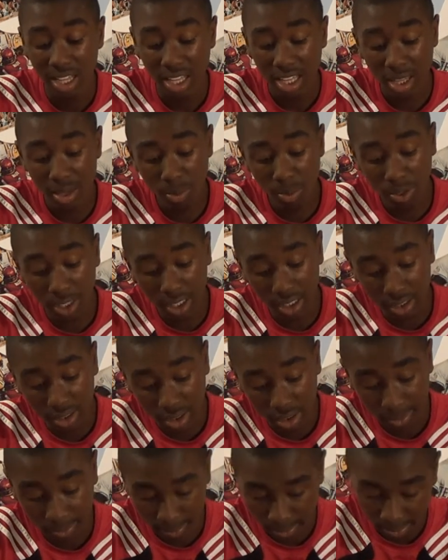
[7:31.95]
He
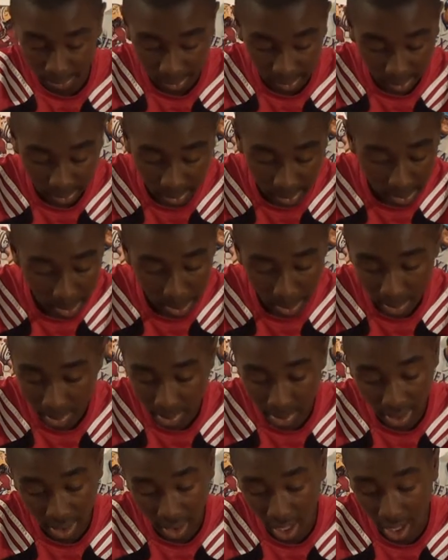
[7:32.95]
was
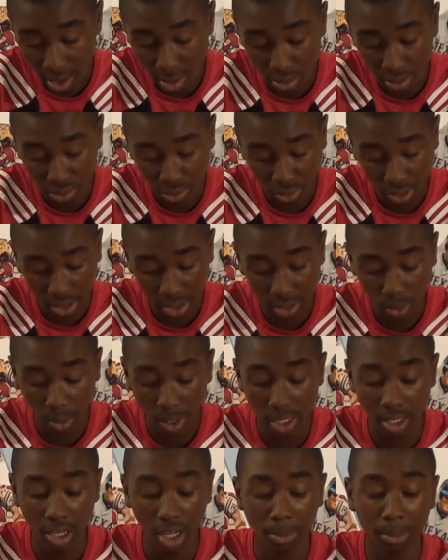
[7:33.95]
really
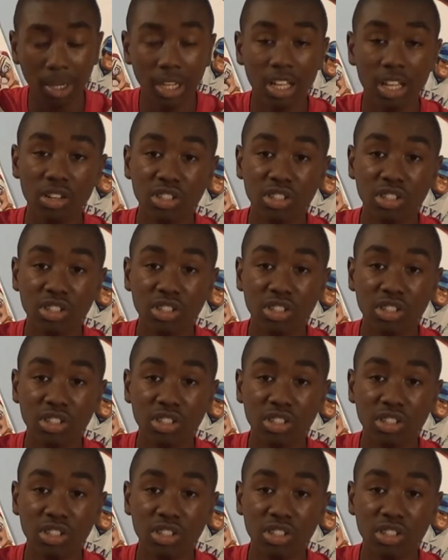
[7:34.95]
quite dominant.